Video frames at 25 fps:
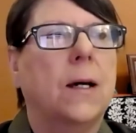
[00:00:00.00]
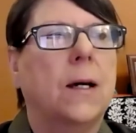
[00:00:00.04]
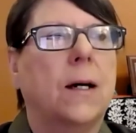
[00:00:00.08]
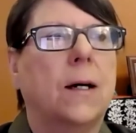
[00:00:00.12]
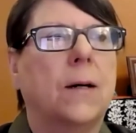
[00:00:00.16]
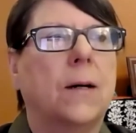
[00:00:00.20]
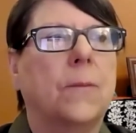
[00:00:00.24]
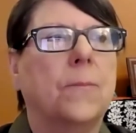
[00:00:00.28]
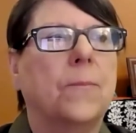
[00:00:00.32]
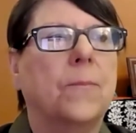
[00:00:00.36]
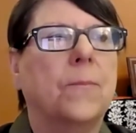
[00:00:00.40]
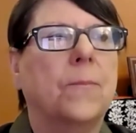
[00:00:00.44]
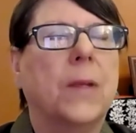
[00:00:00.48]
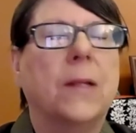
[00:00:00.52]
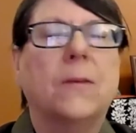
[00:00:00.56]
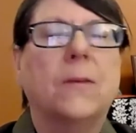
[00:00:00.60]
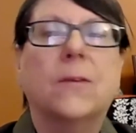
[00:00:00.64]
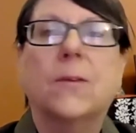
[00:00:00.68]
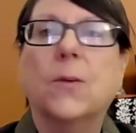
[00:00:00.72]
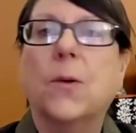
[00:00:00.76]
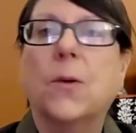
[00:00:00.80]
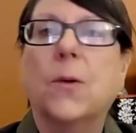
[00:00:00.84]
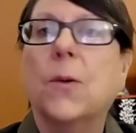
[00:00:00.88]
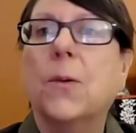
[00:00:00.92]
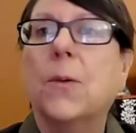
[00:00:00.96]
And
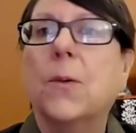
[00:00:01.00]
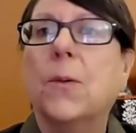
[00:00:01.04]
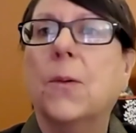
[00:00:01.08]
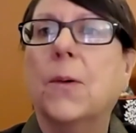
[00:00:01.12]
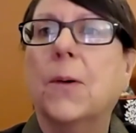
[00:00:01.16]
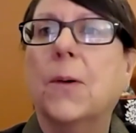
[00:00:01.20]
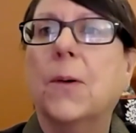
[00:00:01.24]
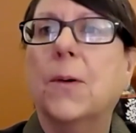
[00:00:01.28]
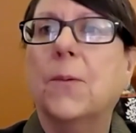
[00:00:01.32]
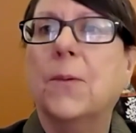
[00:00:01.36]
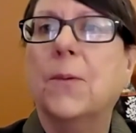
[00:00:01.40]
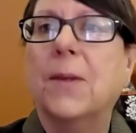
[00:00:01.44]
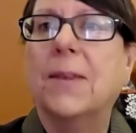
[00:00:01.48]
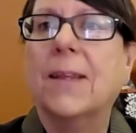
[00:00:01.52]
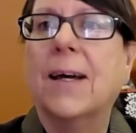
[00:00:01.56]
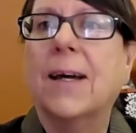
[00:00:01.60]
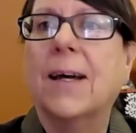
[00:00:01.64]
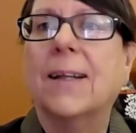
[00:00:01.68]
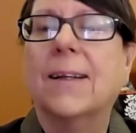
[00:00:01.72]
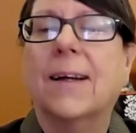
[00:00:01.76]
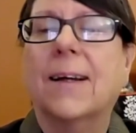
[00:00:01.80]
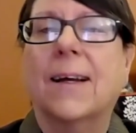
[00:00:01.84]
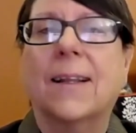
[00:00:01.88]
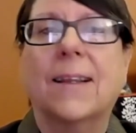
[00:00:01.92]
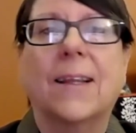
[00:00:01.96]
so with
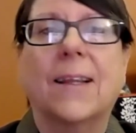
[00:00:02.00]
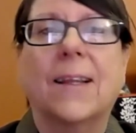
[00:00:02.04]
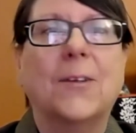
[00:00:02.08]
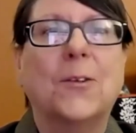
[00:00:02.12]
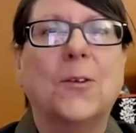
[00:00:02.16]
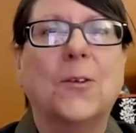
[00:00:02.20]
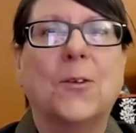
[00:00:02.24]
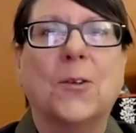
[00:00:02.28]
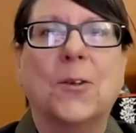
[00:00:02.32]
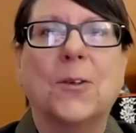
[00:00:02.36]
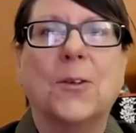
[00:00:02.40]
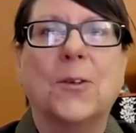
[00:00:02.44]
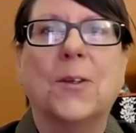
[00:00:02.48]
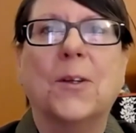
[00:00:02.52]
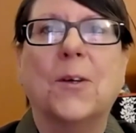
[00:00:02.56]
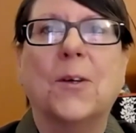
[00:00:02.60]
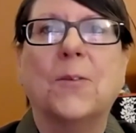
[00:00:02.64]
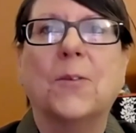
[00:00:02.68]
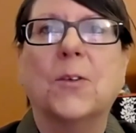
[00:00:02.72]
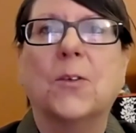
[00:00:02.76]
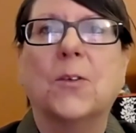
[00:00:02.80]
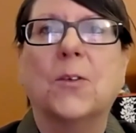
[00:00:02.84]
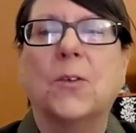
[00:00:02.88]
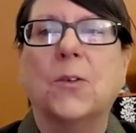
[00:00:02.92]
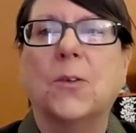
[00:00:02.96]
that, I'd like to turn it
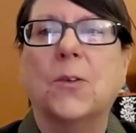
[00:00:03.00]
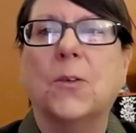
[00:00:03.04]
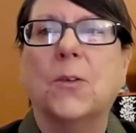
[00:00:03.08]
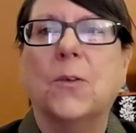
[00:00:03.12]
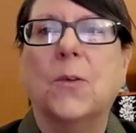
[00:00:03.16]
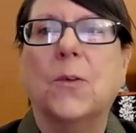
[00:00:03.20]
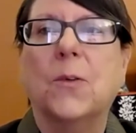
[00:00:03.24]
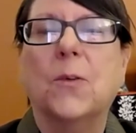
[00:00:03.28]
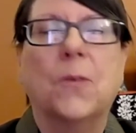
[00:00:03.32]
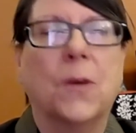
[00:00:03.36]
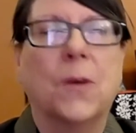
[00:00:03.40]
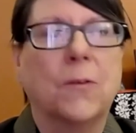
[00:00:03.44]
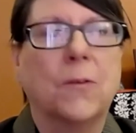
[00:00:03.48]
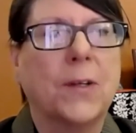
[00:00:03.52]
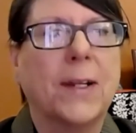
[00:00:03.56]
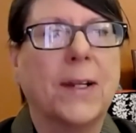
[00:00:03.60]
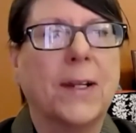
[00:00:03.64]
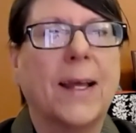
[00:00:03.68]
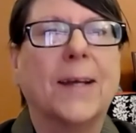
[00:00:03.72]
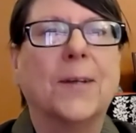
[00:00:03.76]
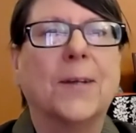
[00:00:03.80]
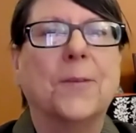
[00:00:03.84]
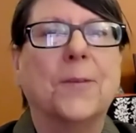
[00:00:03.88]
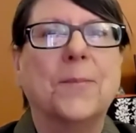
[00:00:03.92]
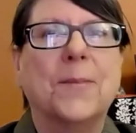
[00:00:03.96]
over to Reverend
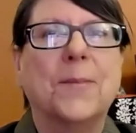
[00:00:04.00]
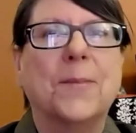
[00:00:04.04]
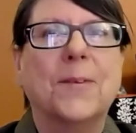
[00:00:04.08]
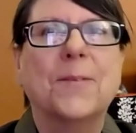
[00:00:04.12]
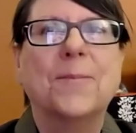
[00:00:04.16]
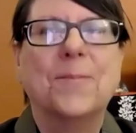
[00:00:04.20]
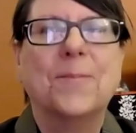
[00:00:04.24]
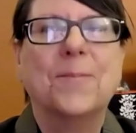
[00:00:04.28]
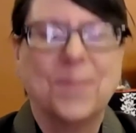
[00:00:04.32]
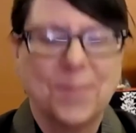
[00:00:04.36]
Adams.